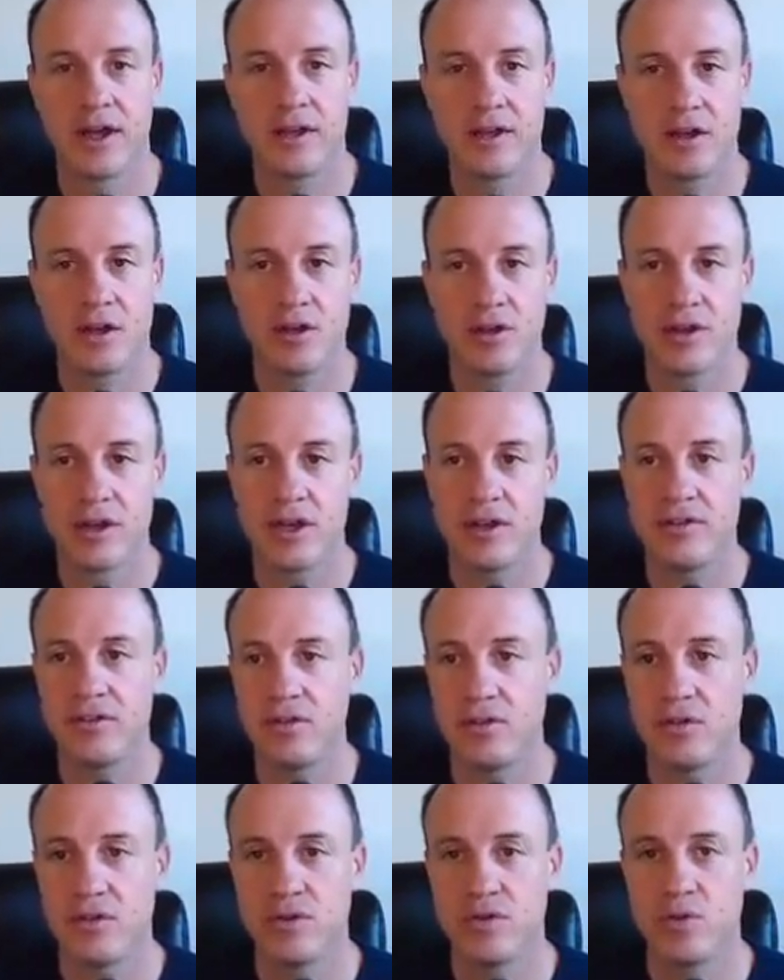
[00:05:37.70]
you know, looking
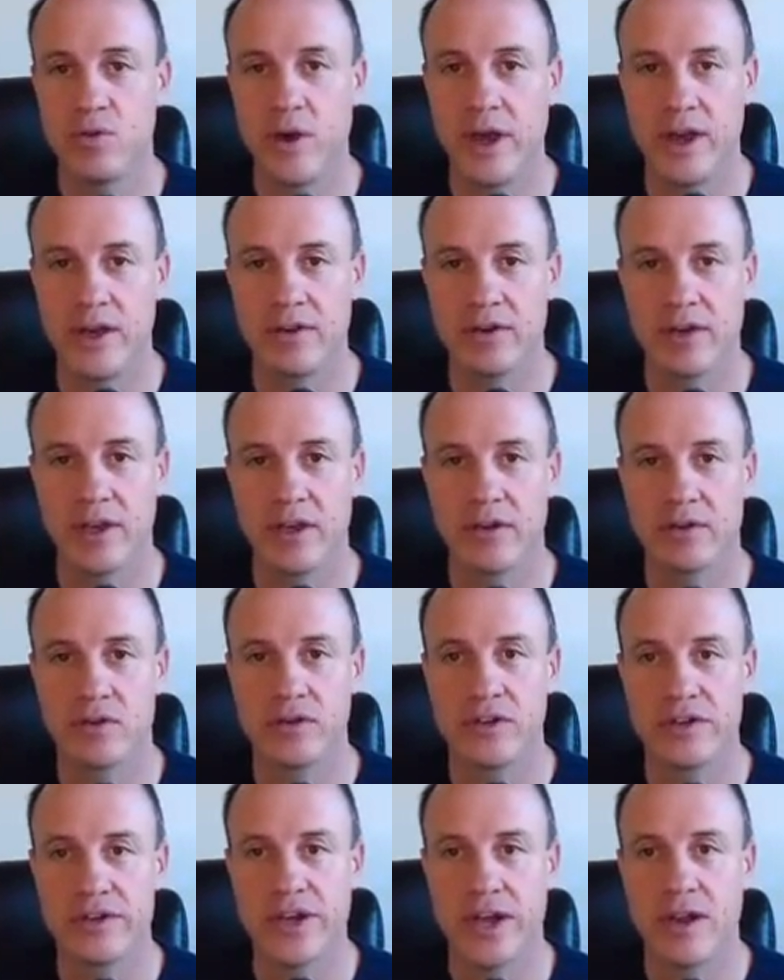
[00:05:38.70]
to lose weight. Okay, so
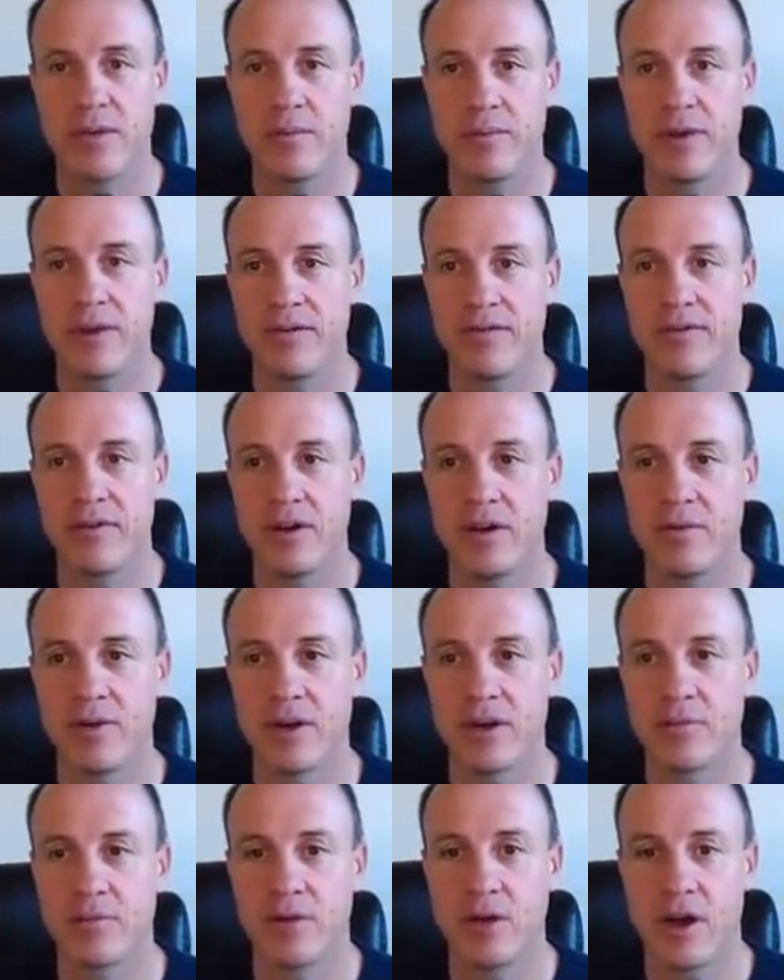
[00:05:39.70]
she's got a very
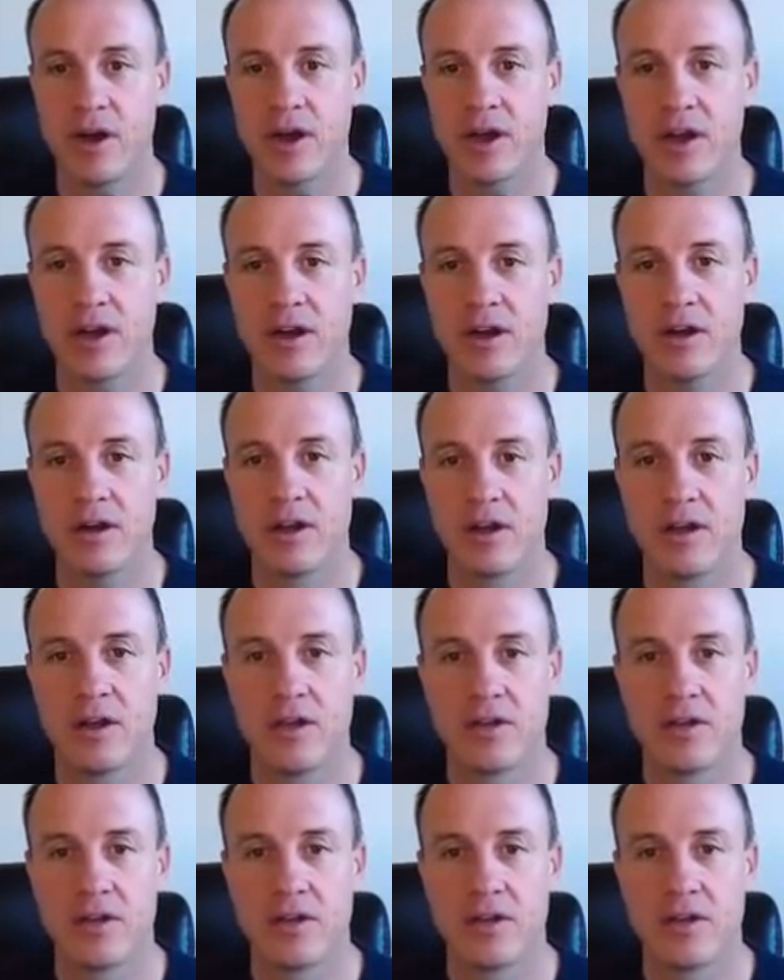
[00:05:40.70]
big blog here.